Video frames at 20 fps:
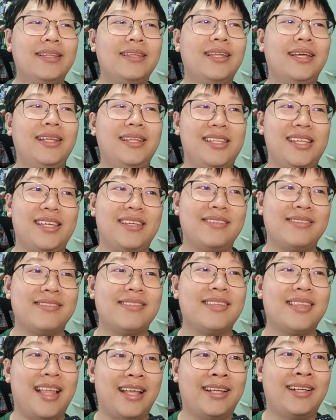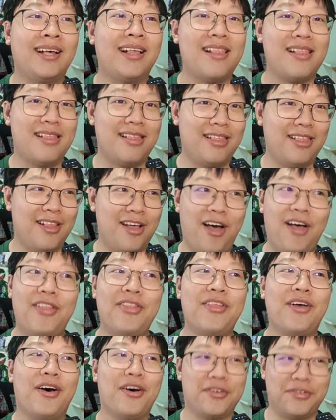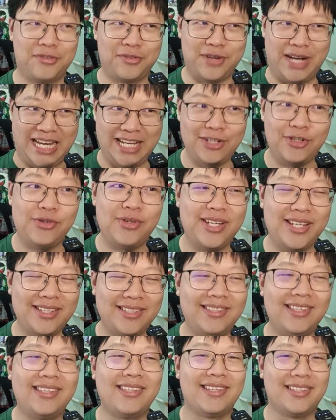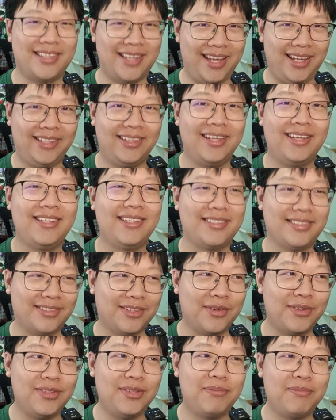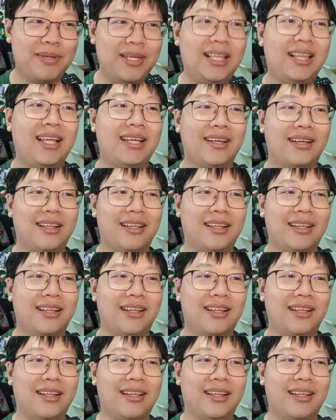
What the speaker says: that is like a lot of great trees in the deck. That is going to be like